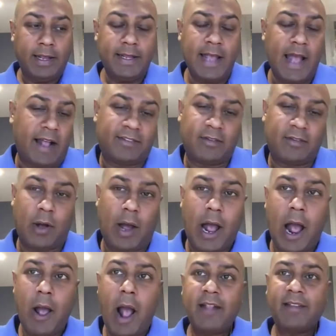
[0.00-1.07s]
yeah, so
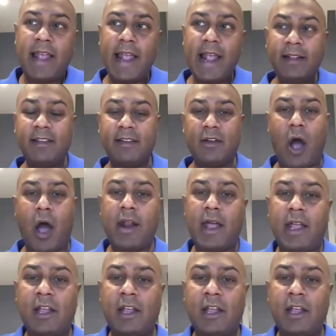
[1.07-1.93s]
I think it's not a